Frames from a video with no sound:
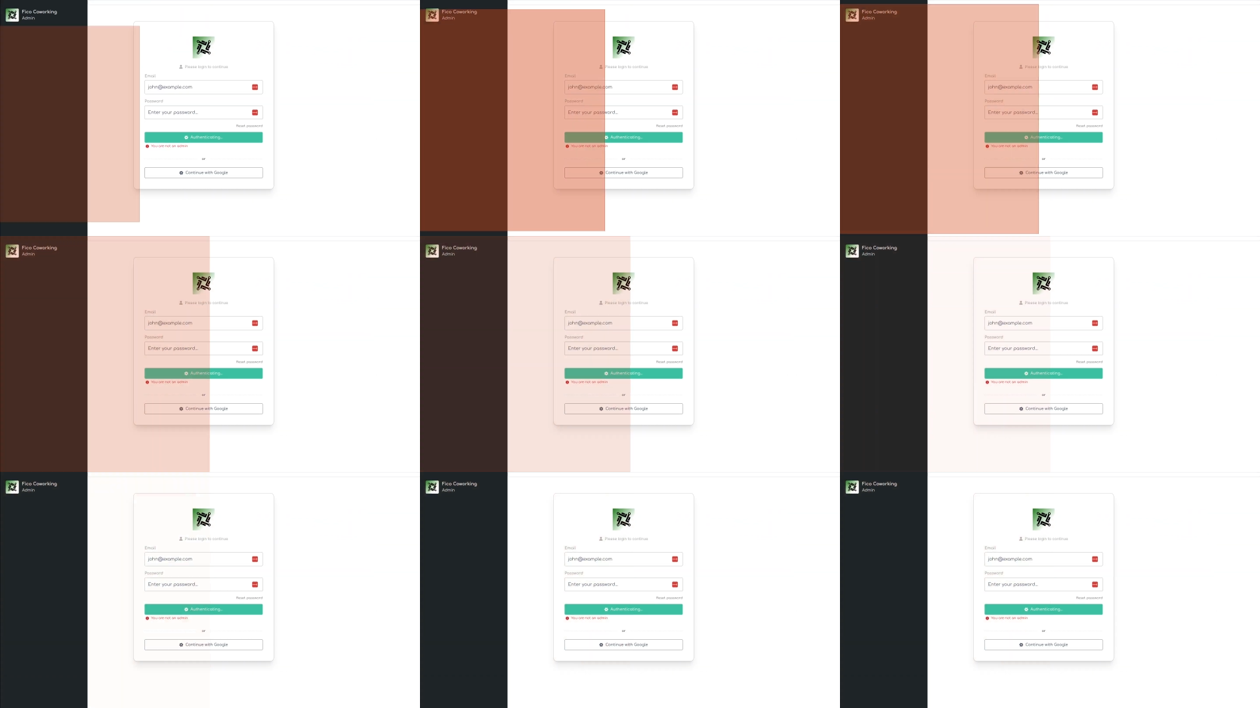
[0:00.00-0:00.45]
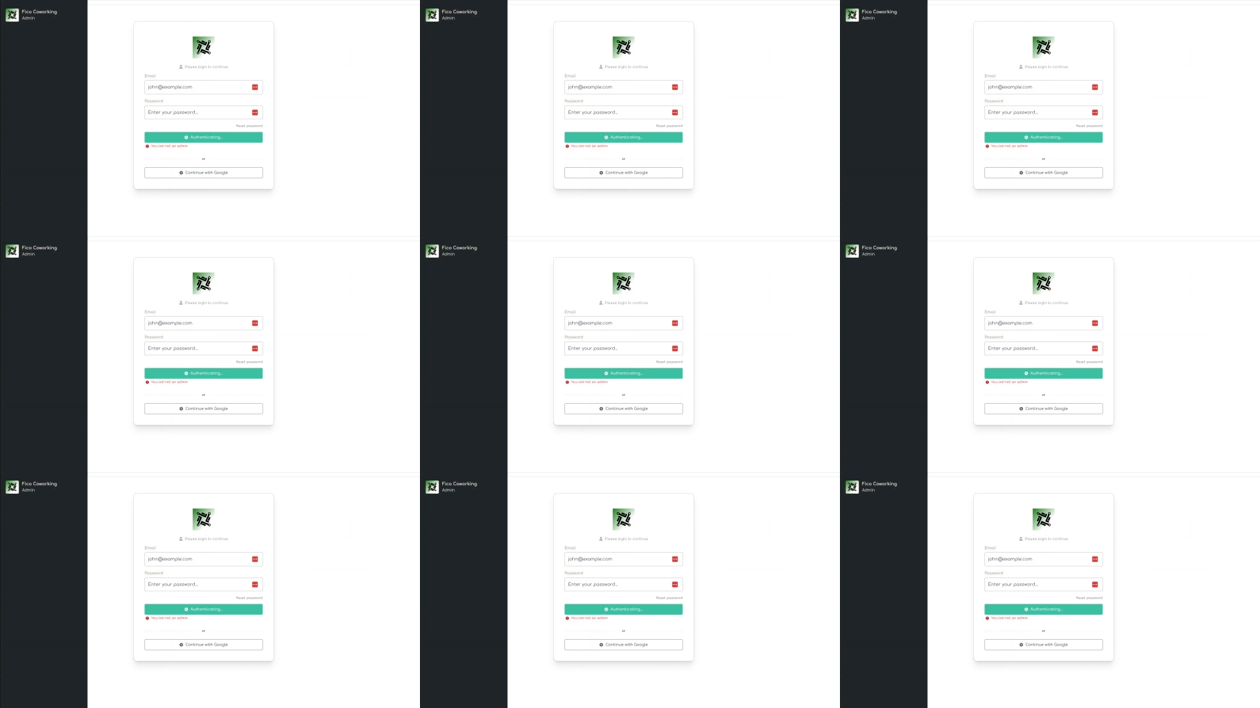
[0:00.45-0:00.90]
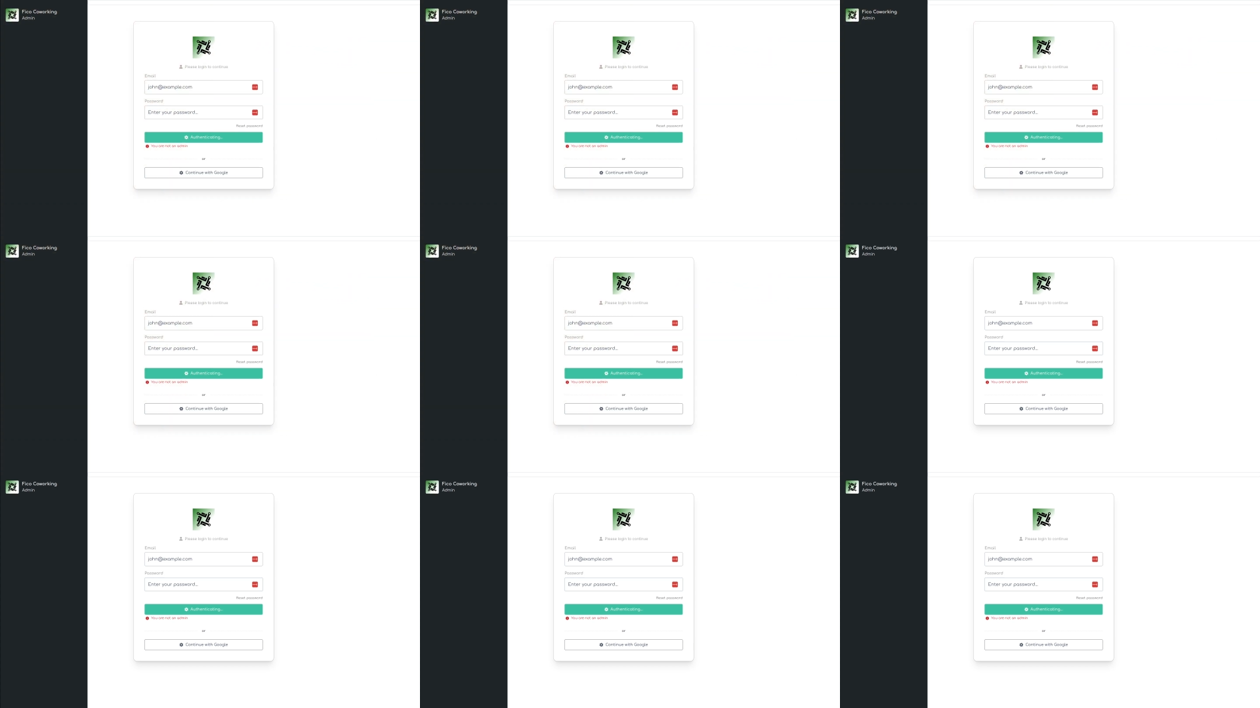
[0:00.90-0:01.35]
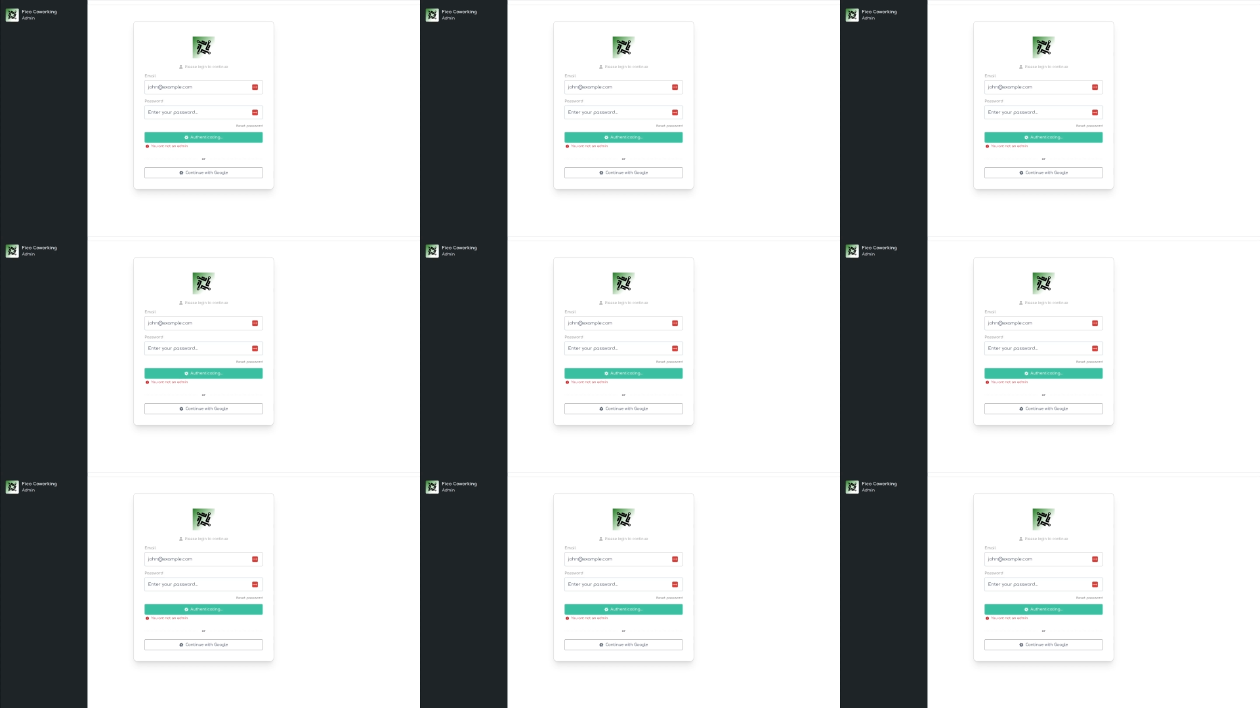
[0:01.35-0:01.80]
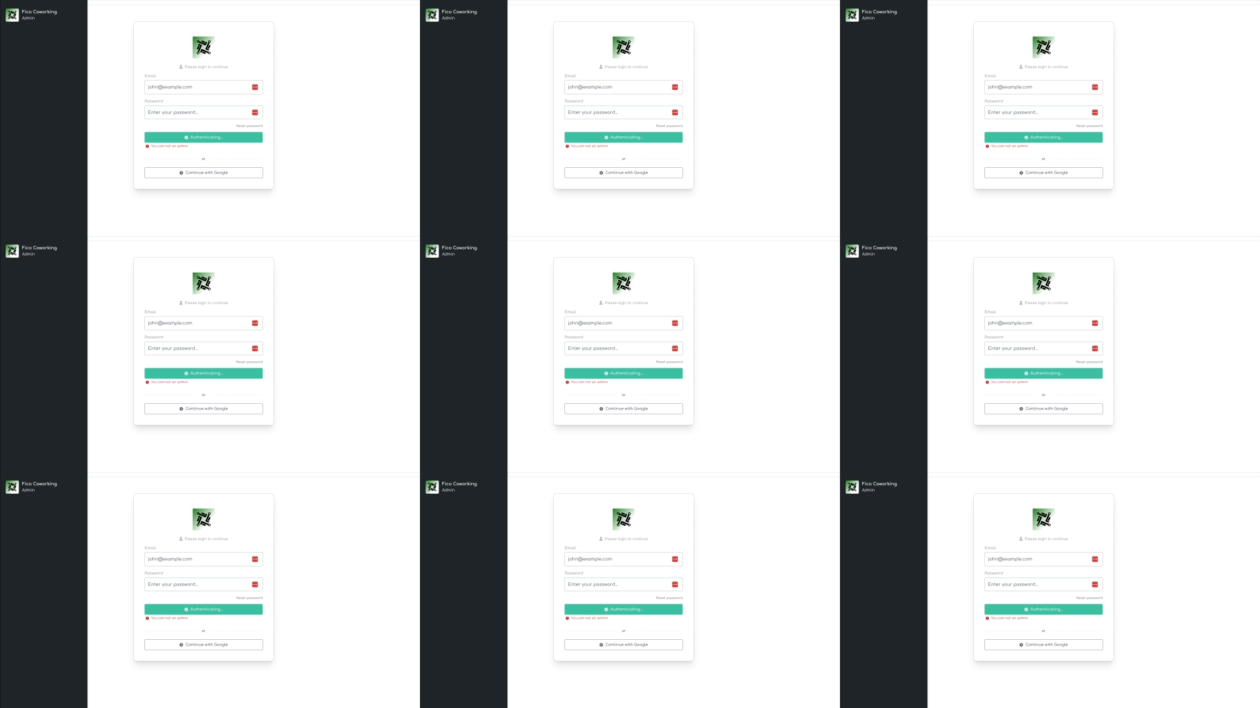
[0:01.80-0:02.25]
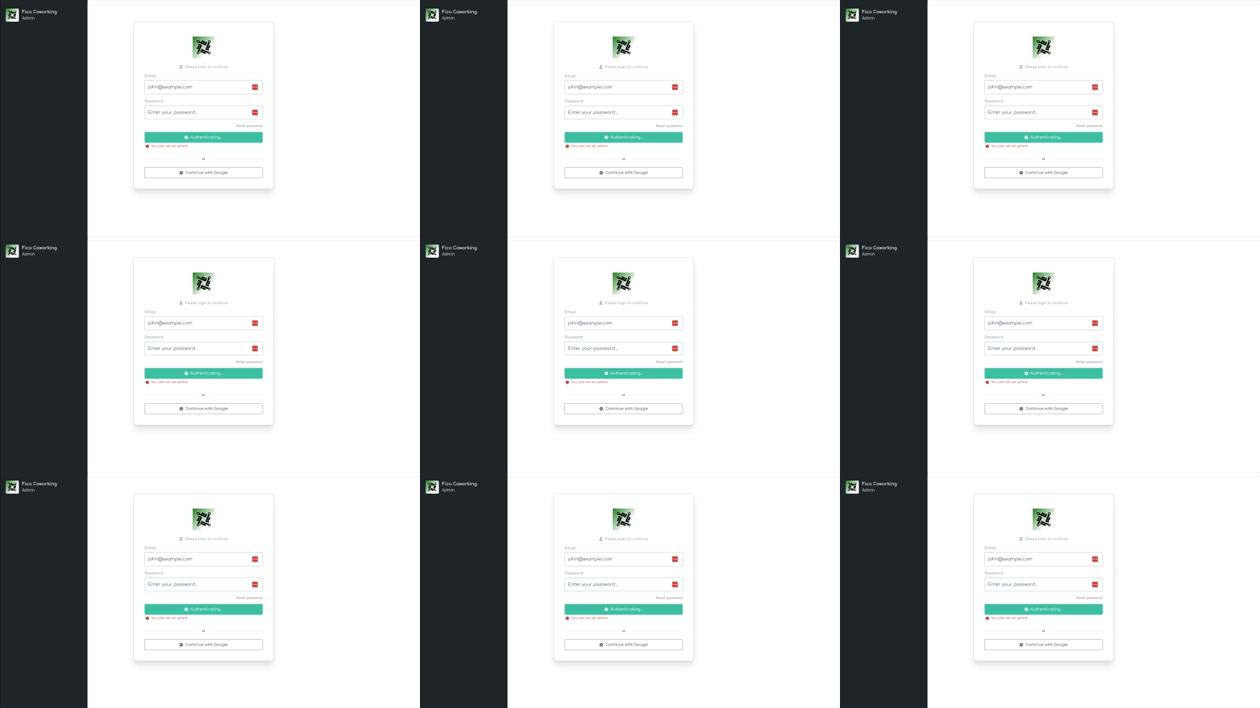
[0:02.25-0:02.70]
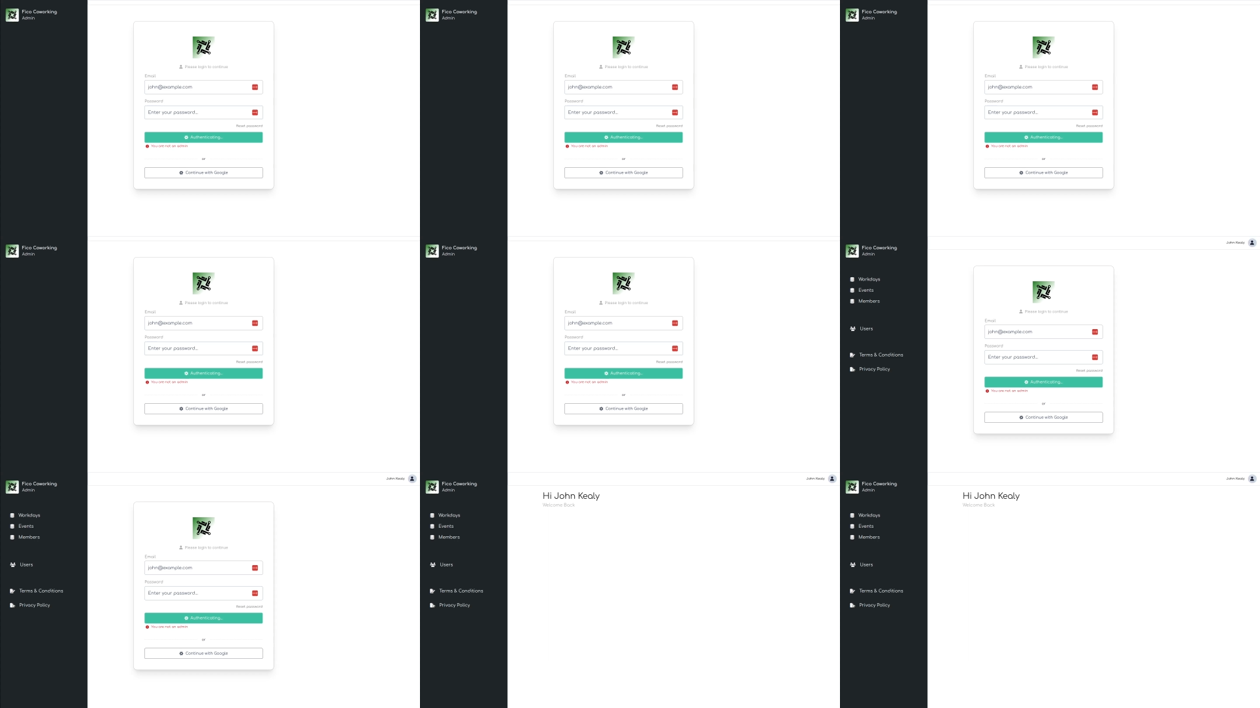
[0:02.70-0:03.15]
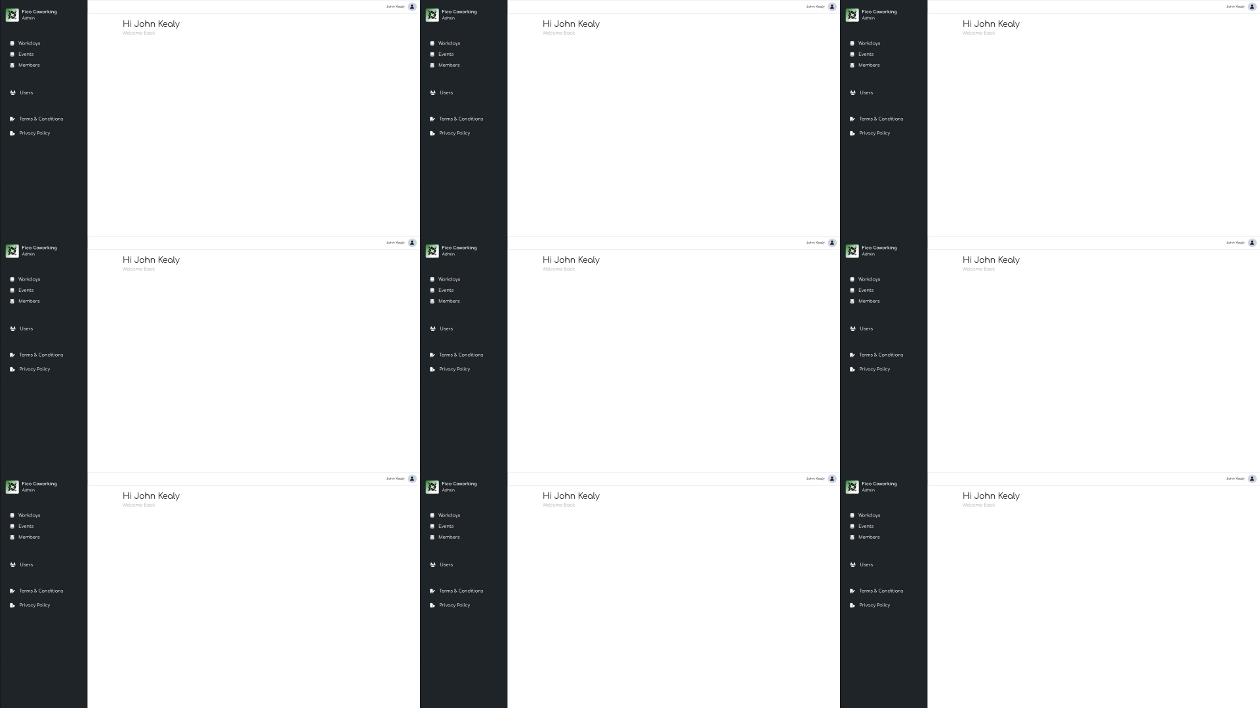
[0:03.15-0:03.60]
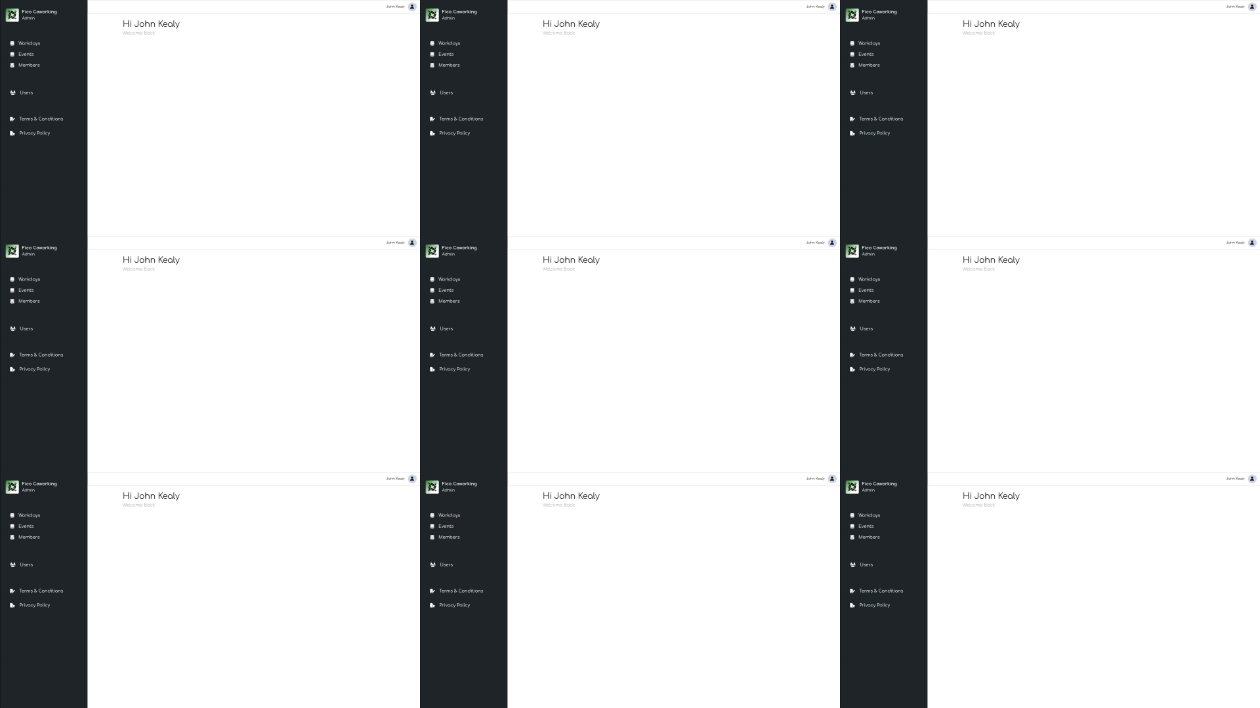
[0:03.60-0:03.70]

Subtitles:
(no speaker visible)